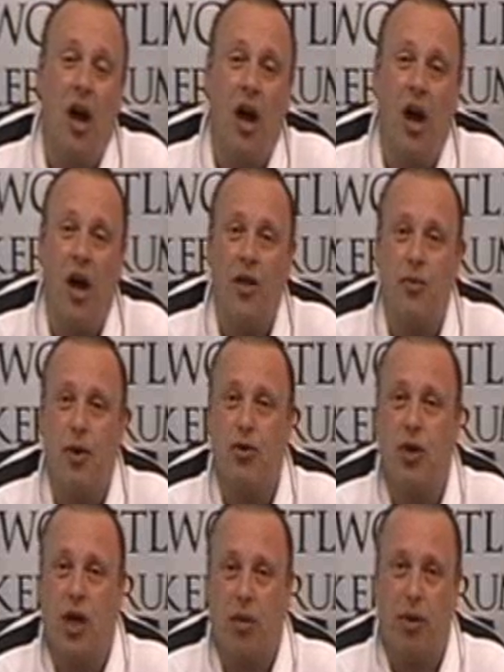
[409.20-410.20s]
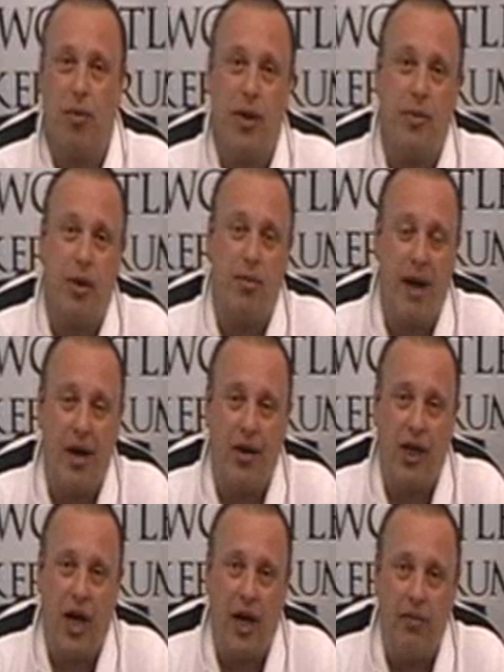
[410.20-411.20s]
I spoke to a couple of people about
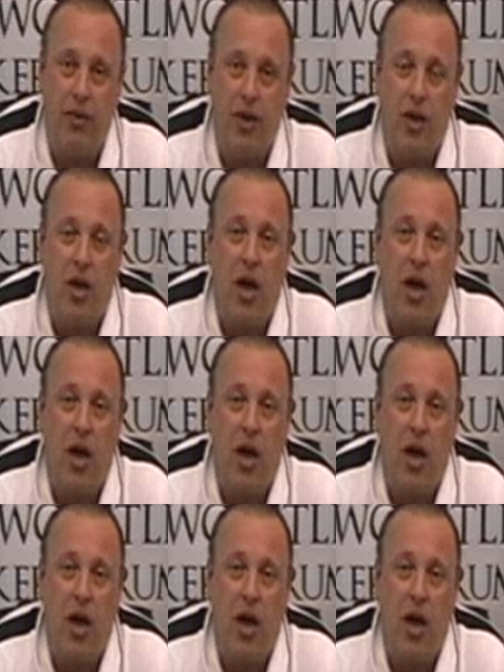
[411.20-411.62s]
the game,